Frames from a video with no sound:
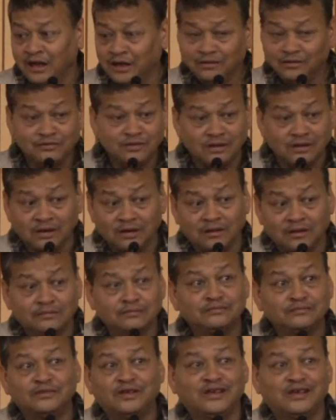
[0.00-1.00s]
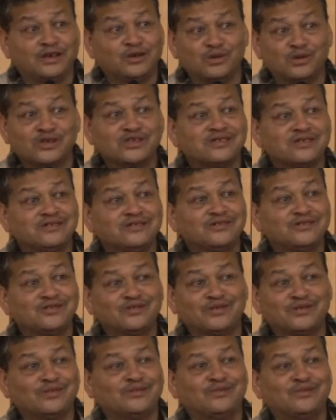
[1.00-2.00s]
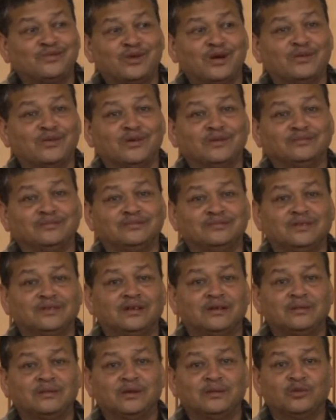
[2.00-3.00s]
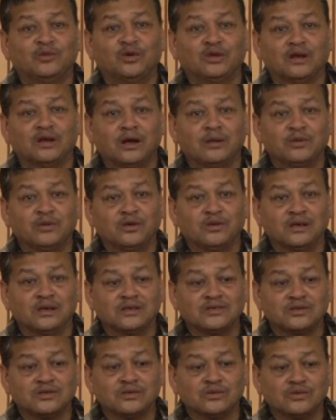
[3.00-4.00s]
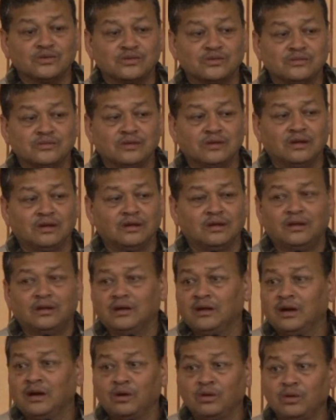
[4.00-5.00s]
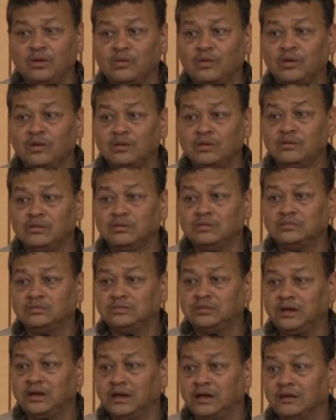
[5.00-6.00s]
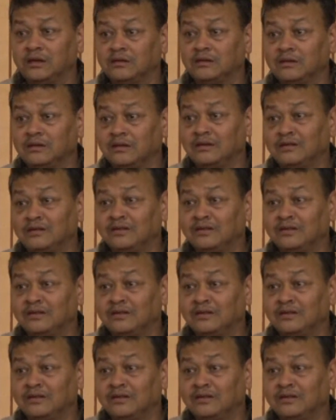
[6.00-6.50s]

If there are any questions or whatever, I'll be more than happy to answer those. How do you want to take it?